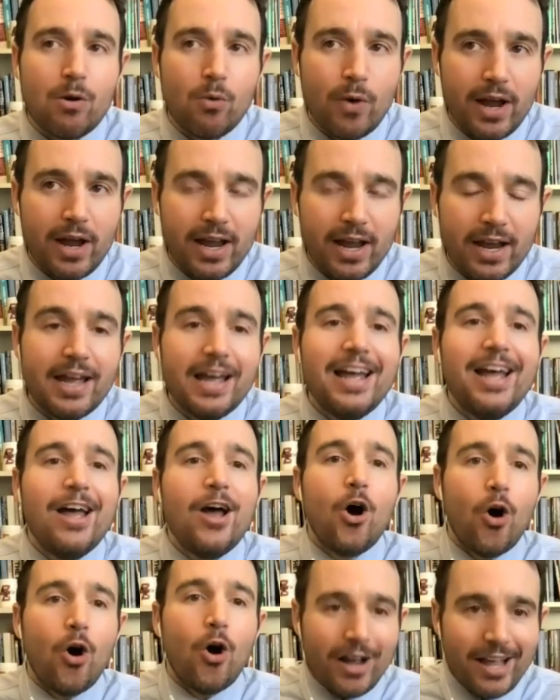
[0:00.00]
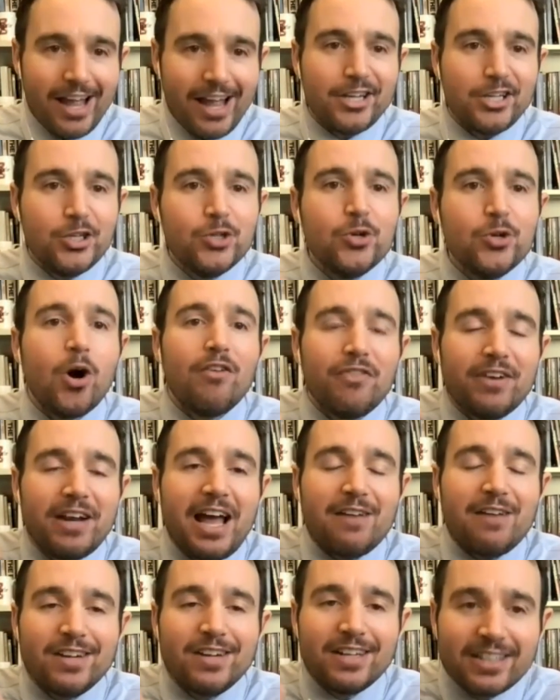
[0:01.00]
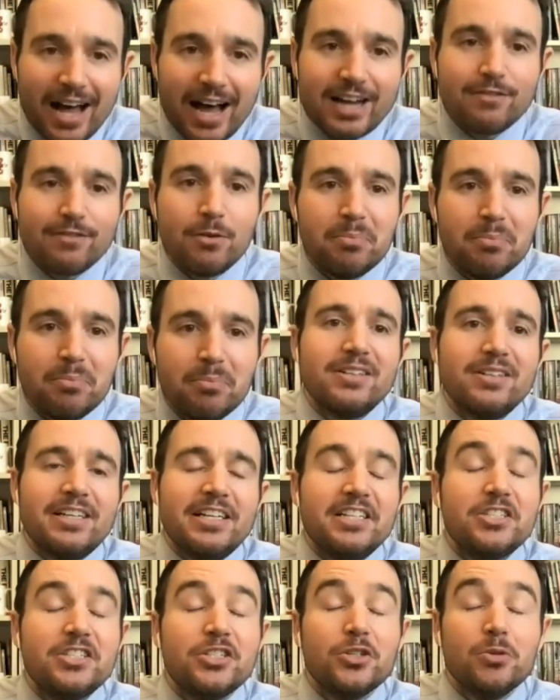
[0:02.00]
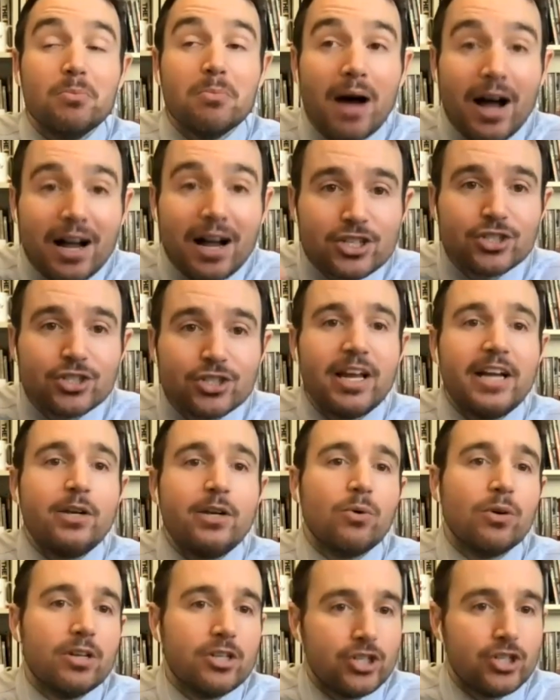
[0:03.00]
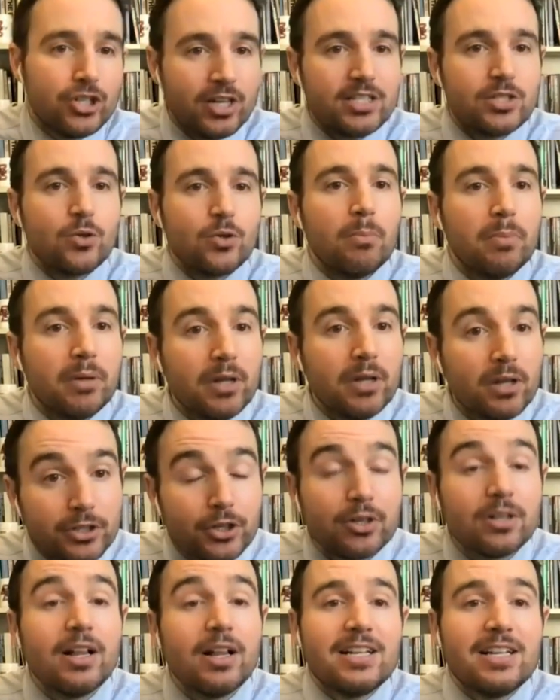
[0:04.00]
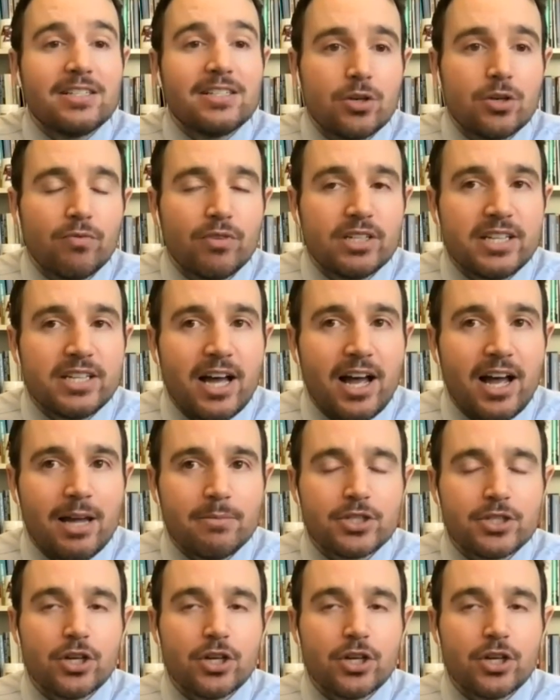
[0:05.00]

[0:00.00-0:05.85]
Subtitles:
that way, again, you often have a lot of ability to modulate or adjust or build your classes over time.